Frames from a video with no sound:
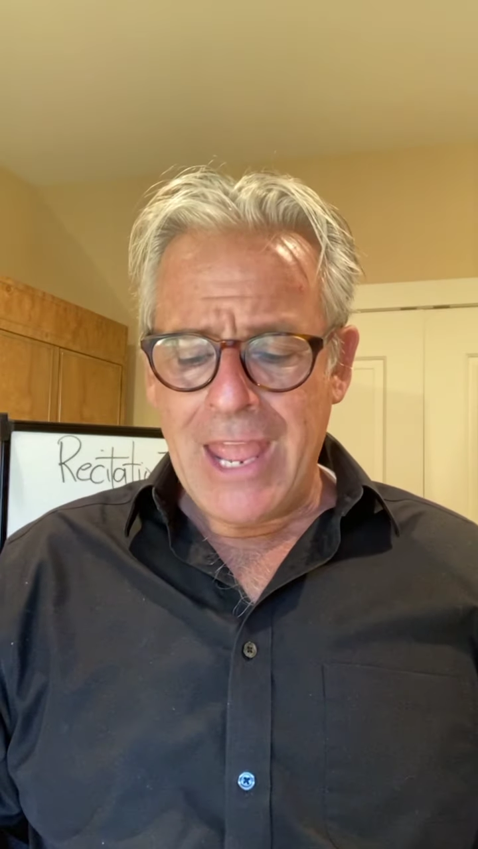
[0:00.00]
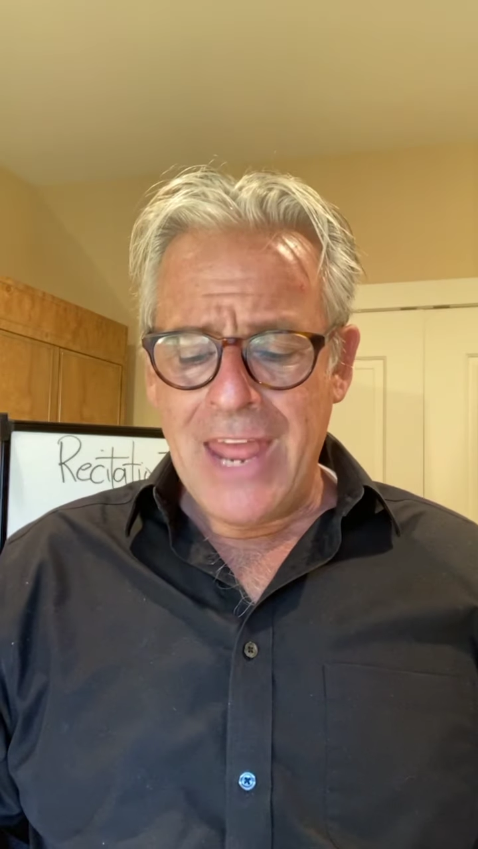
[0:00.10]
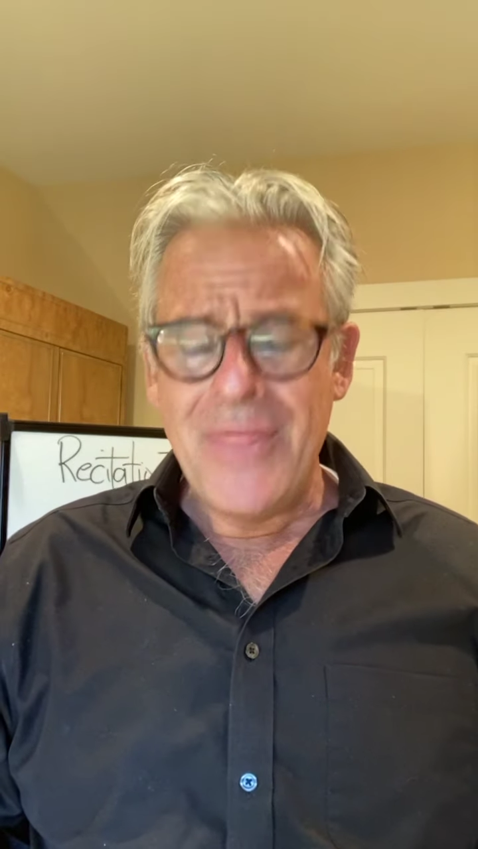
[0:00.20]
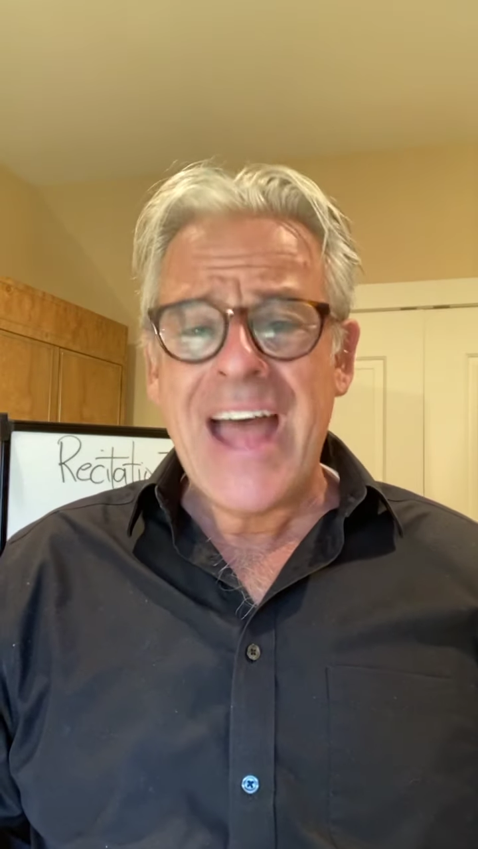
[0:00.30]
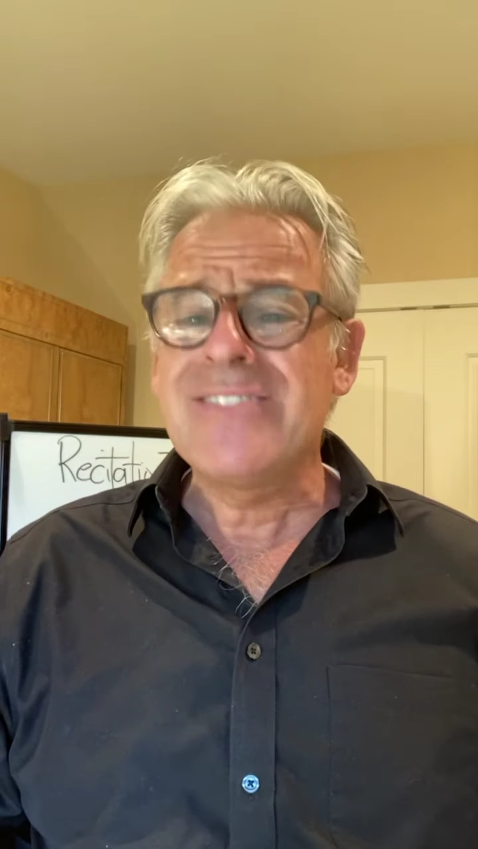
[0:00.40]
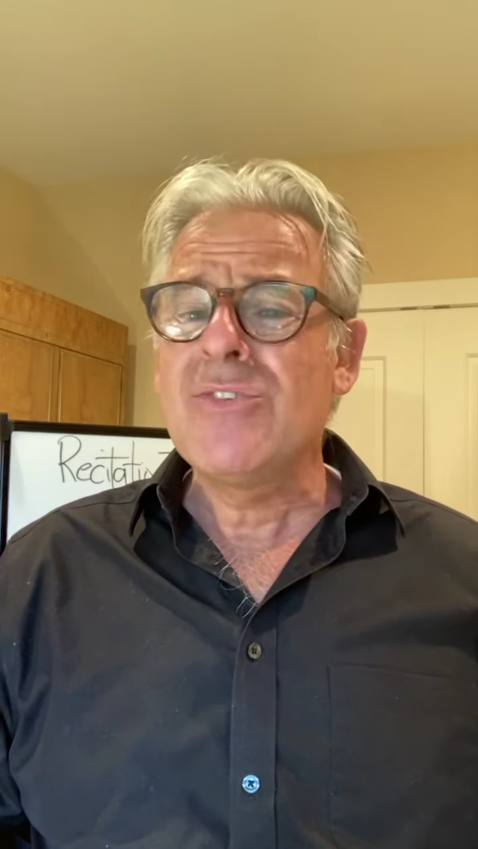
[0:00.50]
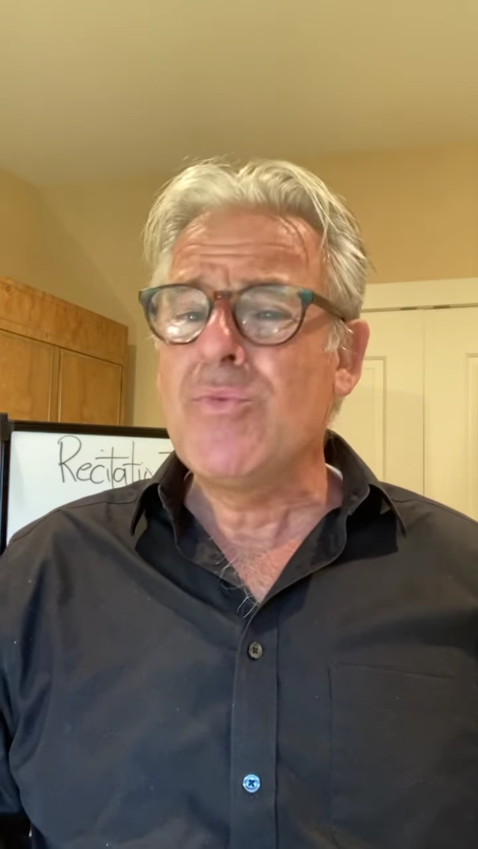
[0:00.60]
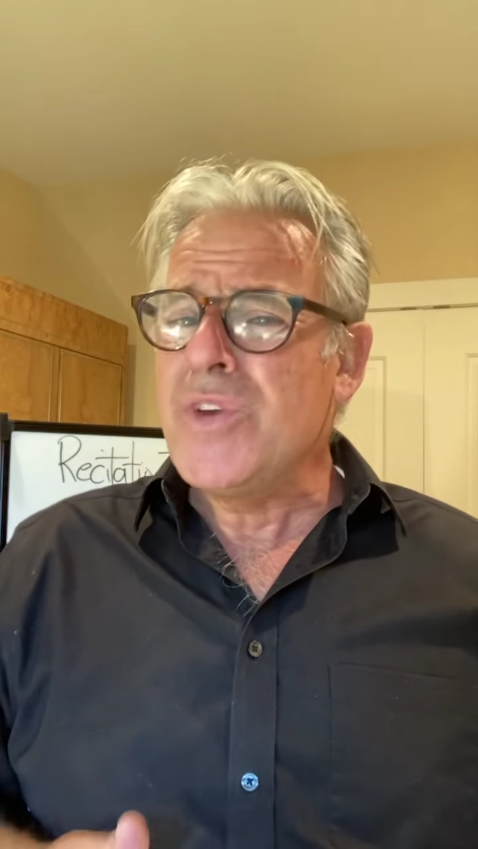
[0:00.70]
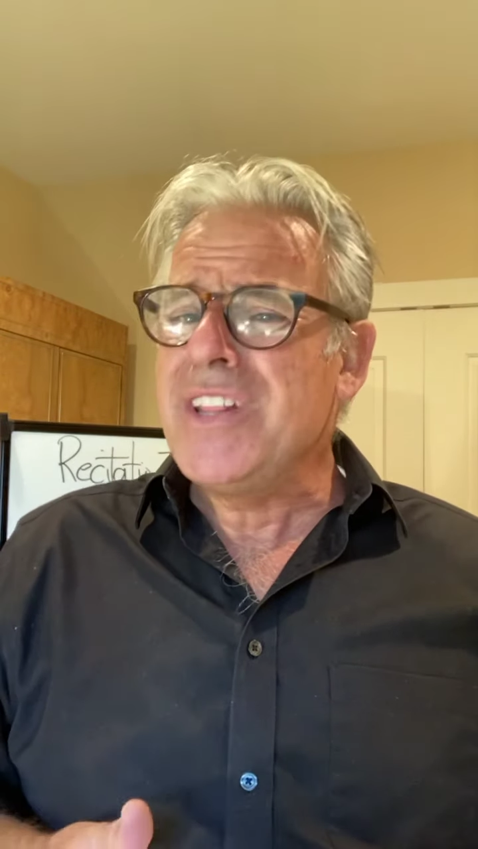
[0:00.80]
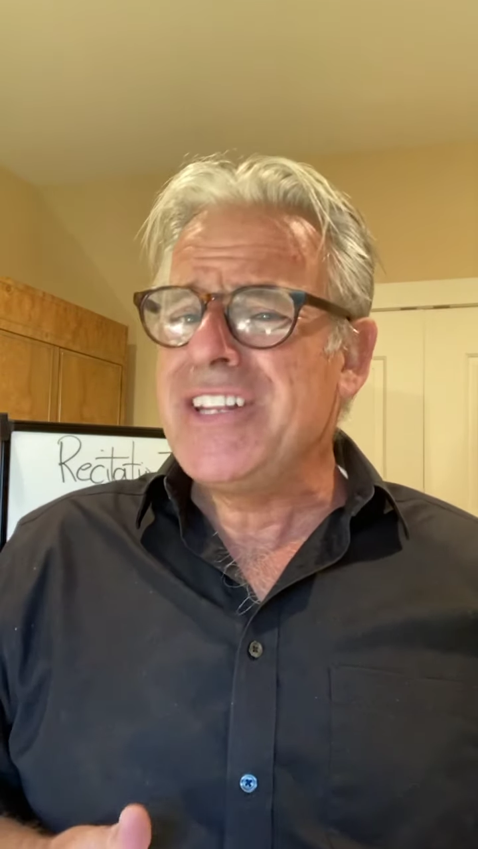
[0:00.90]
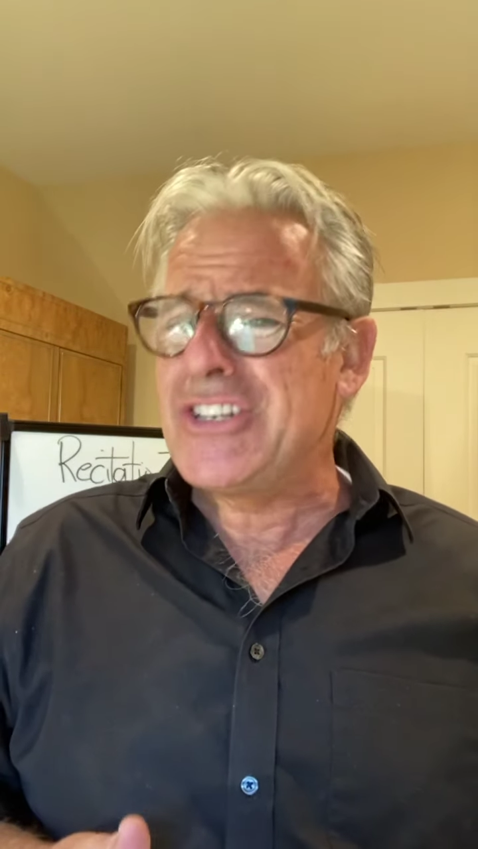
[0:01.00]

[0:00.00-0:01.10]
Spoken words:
And that's a really